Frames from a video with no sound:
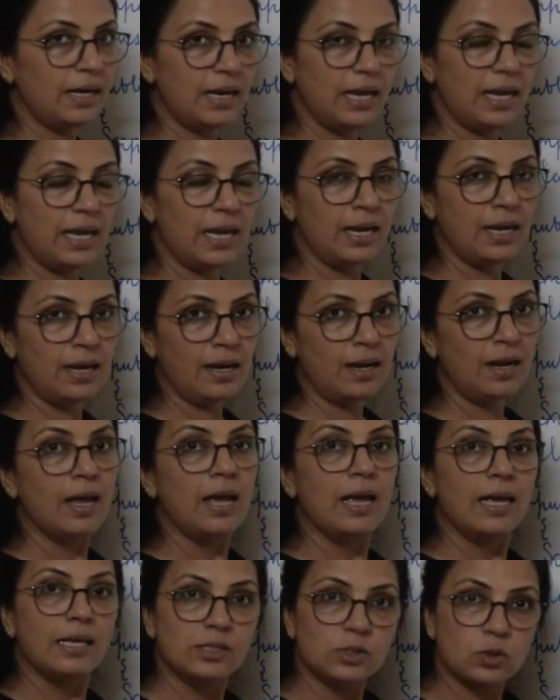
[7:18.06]
in n,
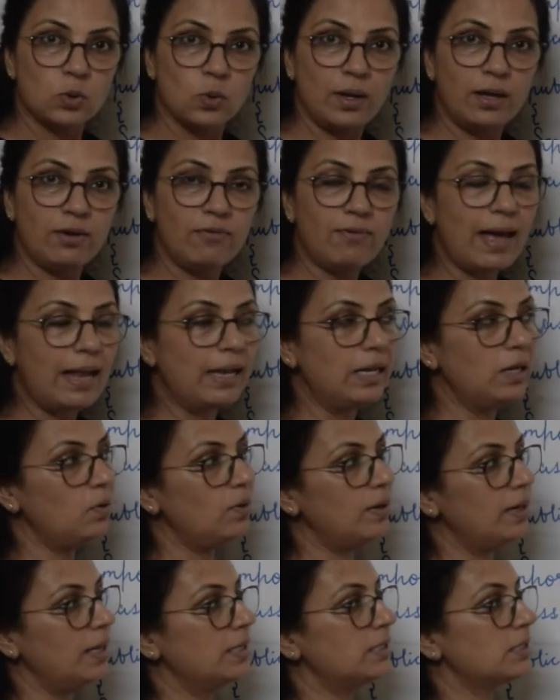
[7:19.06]
square value
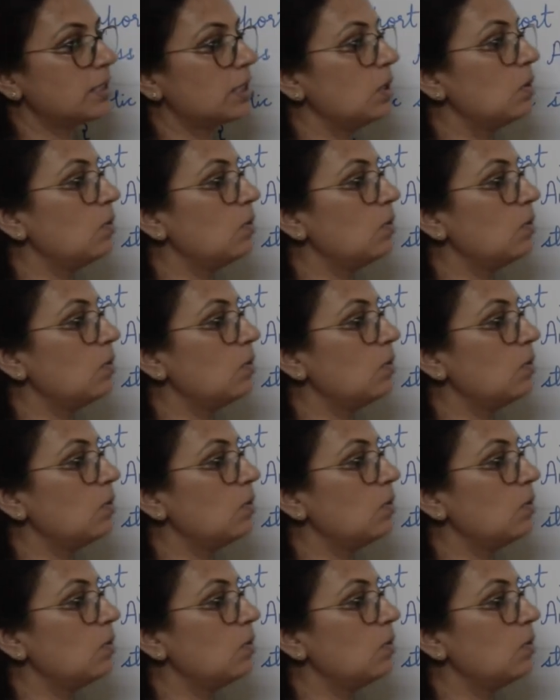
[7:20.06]
in sq,